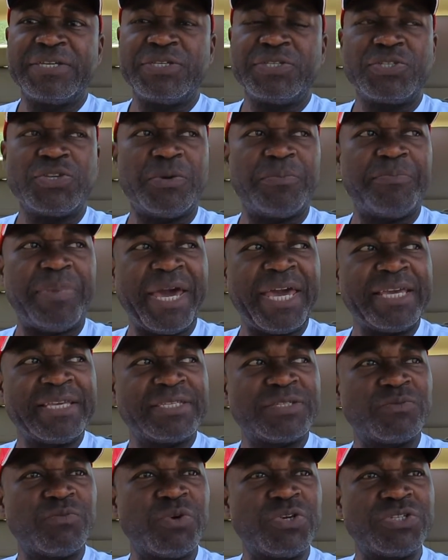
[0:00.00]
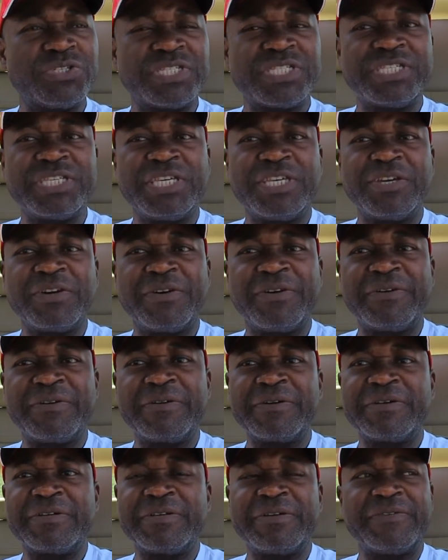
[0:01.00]
So banks want to see your
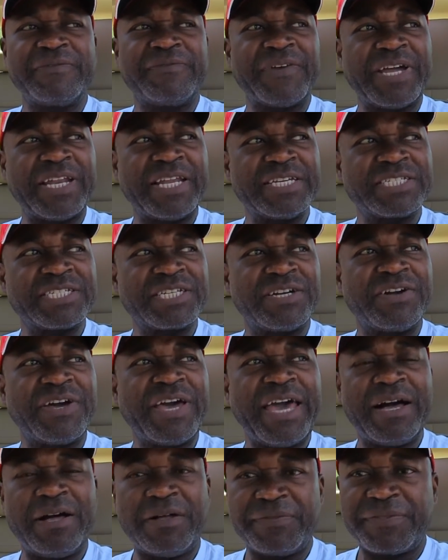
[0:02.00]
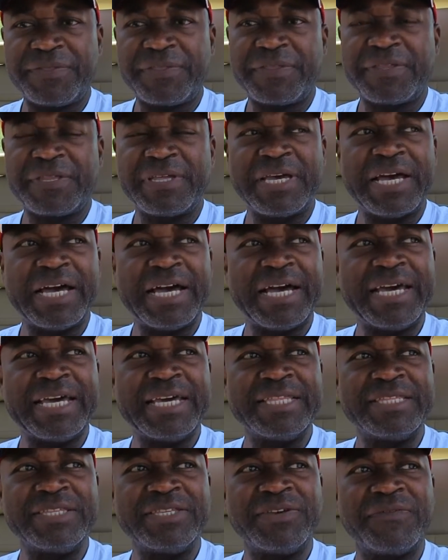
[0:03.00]
financial health,
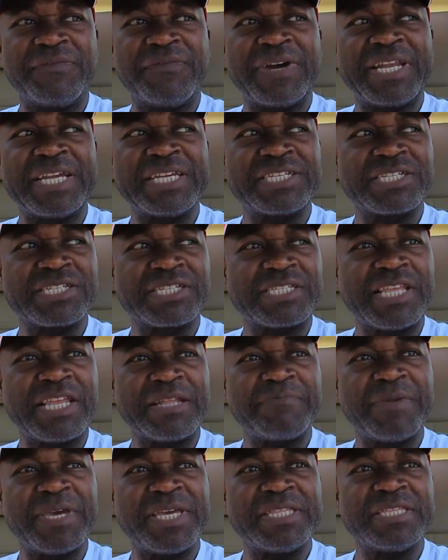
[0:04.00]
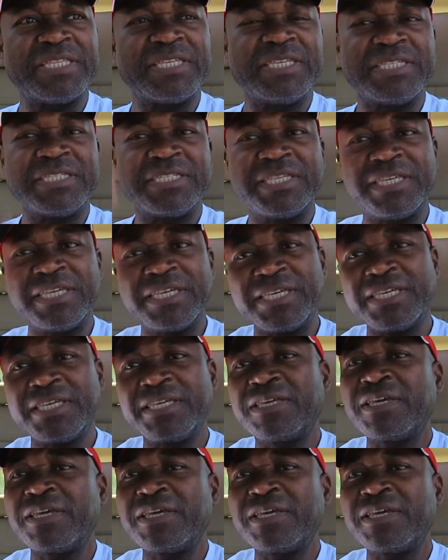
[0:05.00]
and your financial statement is the